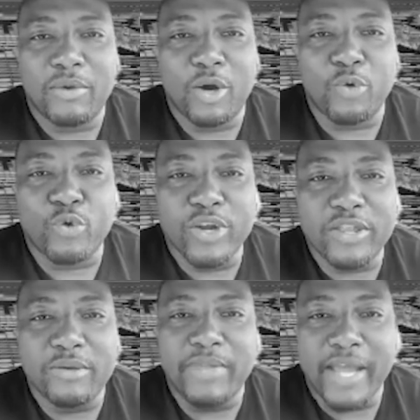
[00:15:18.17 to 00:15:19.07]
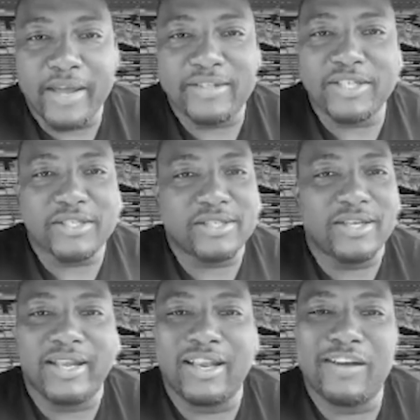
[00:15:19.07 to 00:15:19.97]
rhythm that just
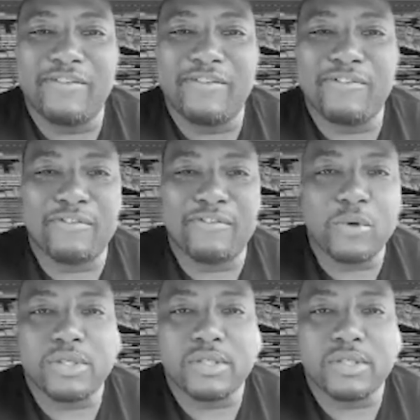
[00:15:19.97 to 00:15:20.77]
in a level of focus